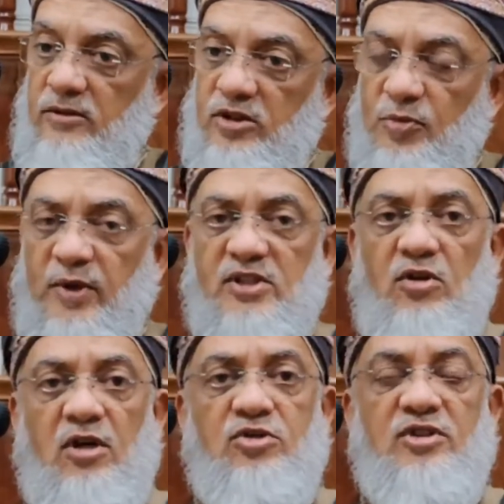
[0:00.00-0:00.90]
So this
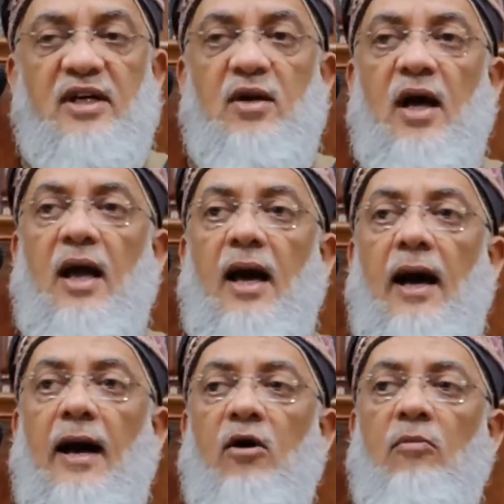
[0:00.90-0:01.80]
person also said,
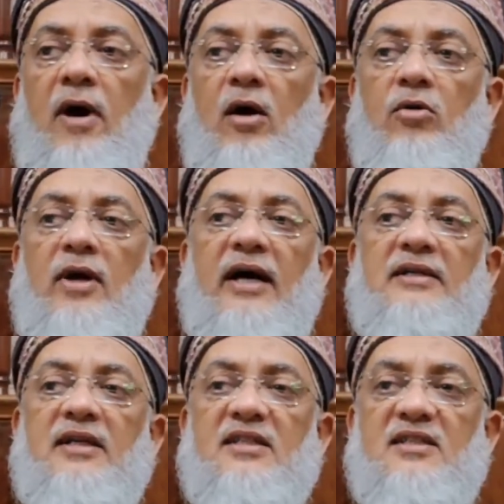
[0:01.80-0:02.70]
how about
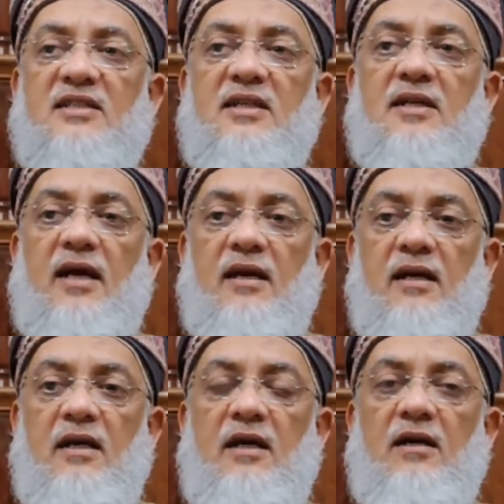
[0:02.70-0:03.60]
I just sit
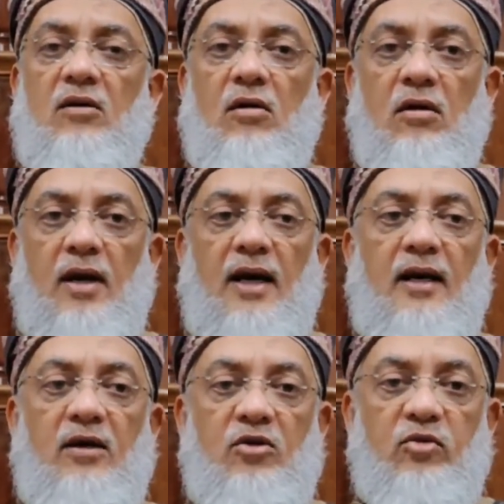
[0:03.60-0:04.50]
and read Quran